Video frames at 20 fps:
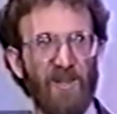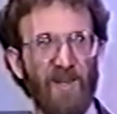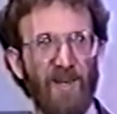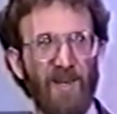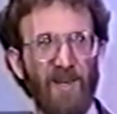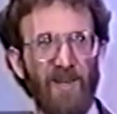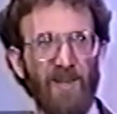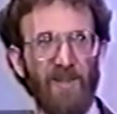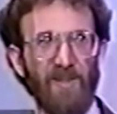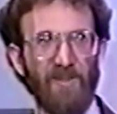
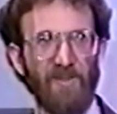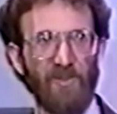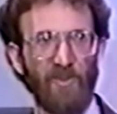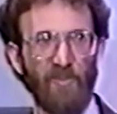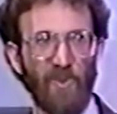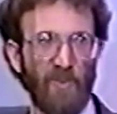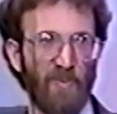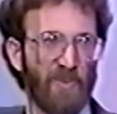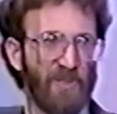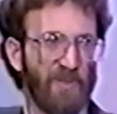and the
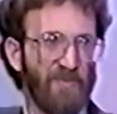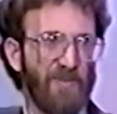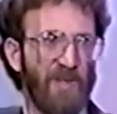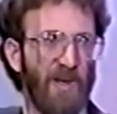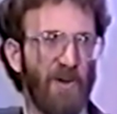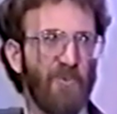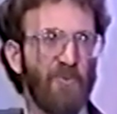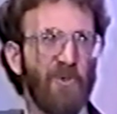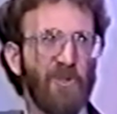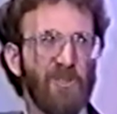purpose of
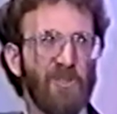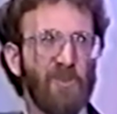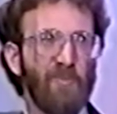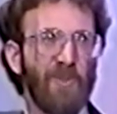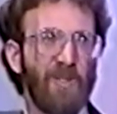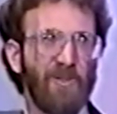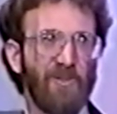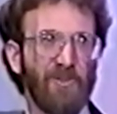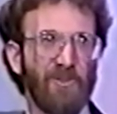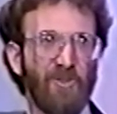that was to
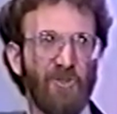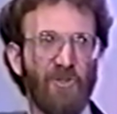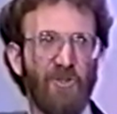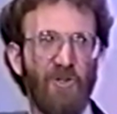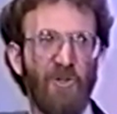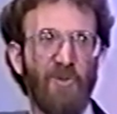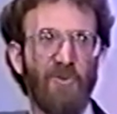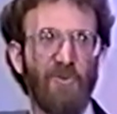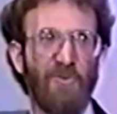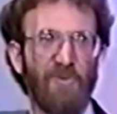be able to
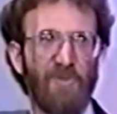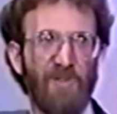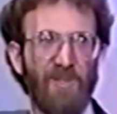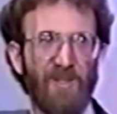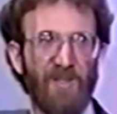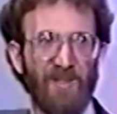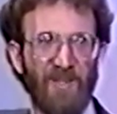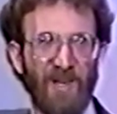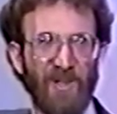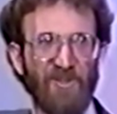show the
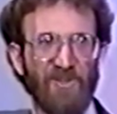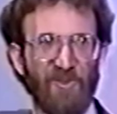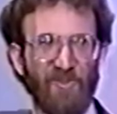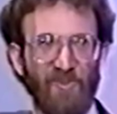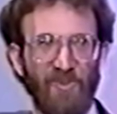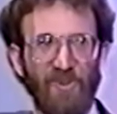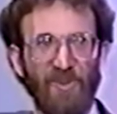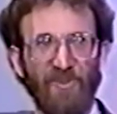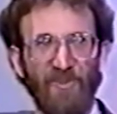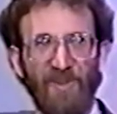connection
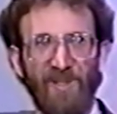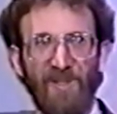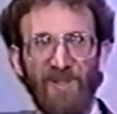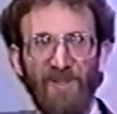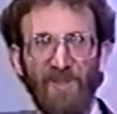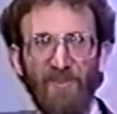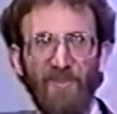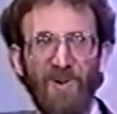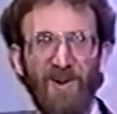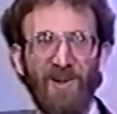between
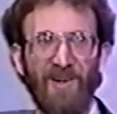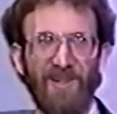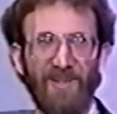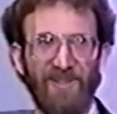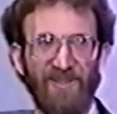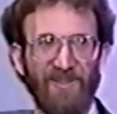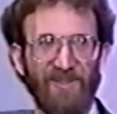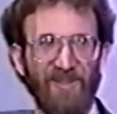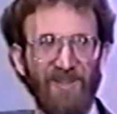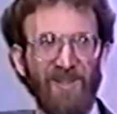the
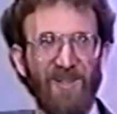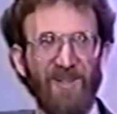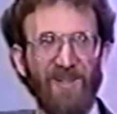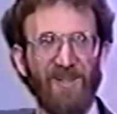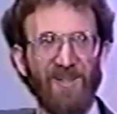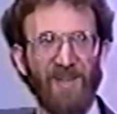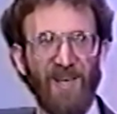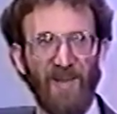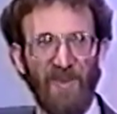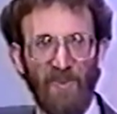mind
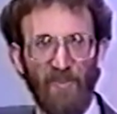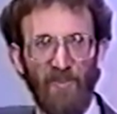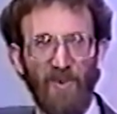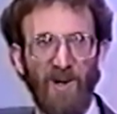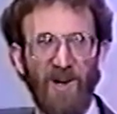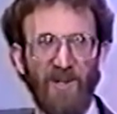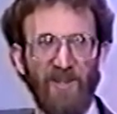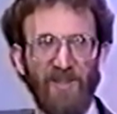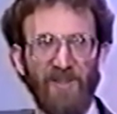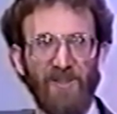and the
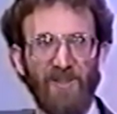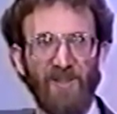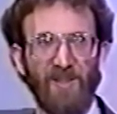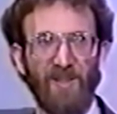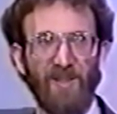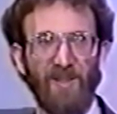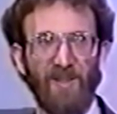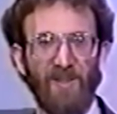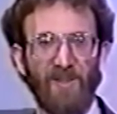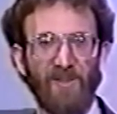body.
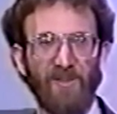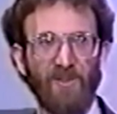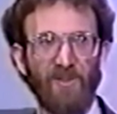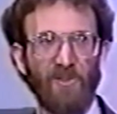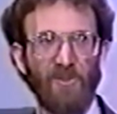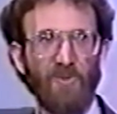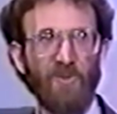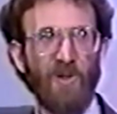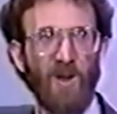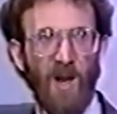
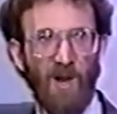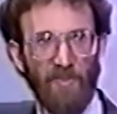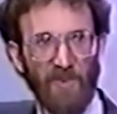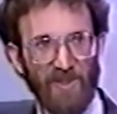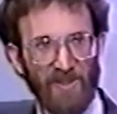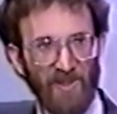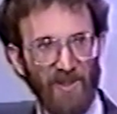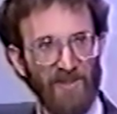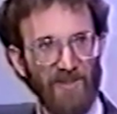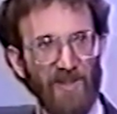Can you
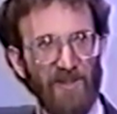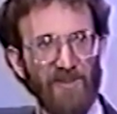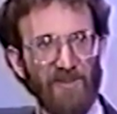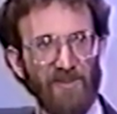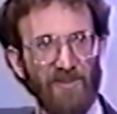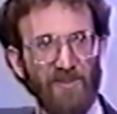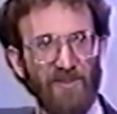comment on that?